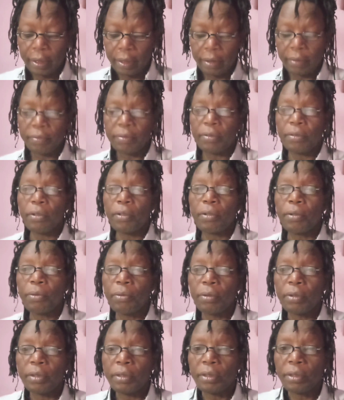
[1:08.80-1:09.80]
If you don't know
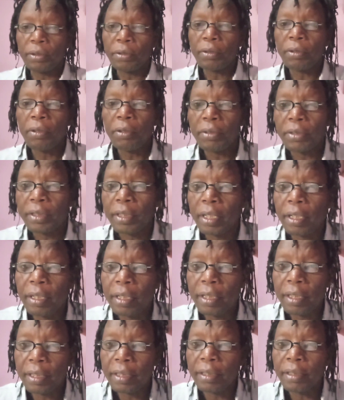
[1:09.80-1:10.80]
what nucleons
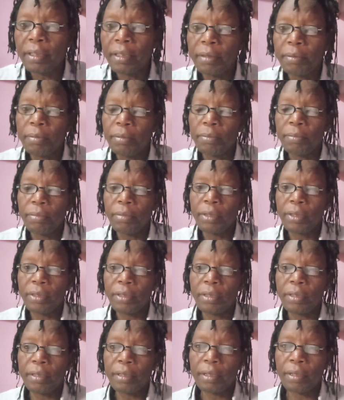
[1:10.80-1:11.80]
is,
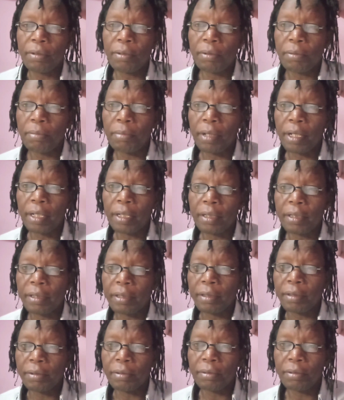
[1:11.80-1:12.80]
please go back
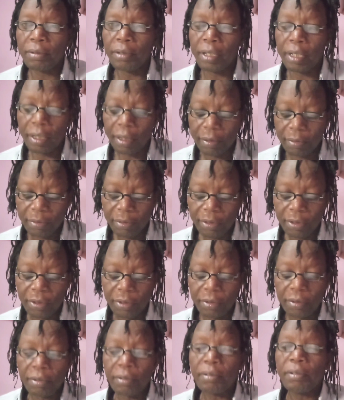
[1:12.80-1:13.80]
to the other
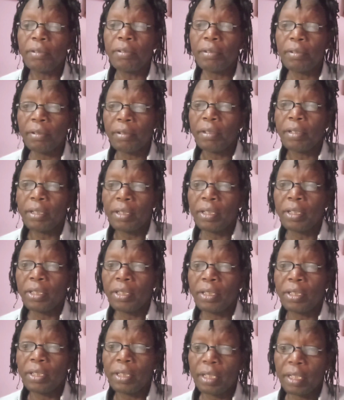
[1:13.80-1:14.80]
video
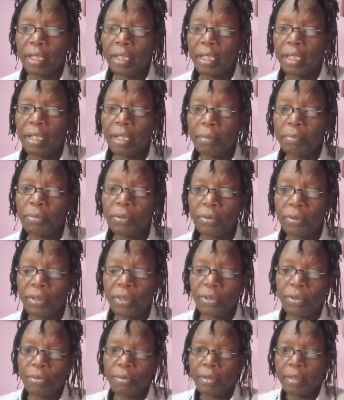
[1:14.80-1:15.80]
and then come to
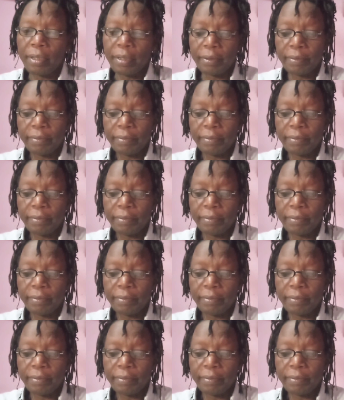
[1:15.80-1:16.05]
this one.